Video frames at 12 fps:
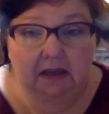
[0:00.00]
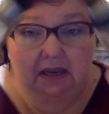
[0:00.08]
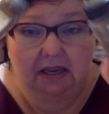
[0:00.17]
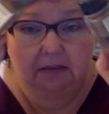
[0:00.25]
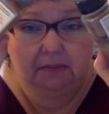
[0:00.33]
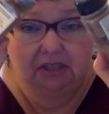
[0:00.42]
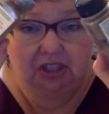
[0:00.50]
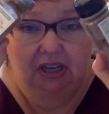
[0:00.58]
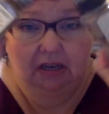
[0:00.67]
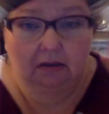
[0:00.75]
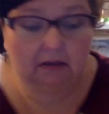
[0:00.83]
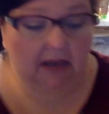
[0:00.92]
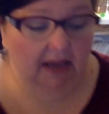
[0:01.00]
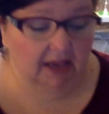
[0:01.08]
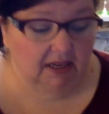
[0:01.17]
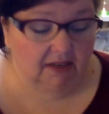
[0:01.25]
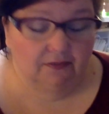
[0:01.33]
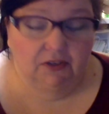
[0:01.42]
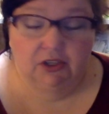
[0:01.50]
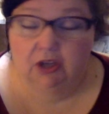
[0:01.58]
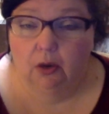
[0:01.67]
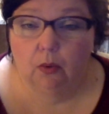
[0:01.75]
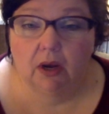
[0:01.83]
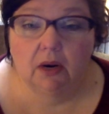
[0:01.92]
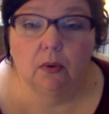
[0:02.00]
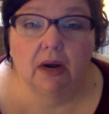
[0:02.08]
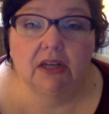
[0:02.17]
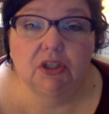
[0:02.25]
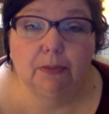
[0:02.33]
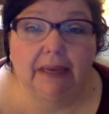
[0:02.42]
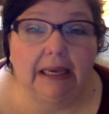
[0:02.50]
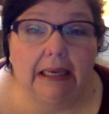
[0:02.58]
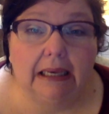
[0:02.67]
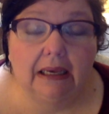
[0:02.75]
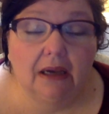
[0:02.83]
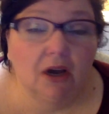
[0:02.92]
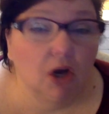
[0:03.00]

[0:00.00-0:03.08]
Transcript: in my channel. And if you don't want to watch me,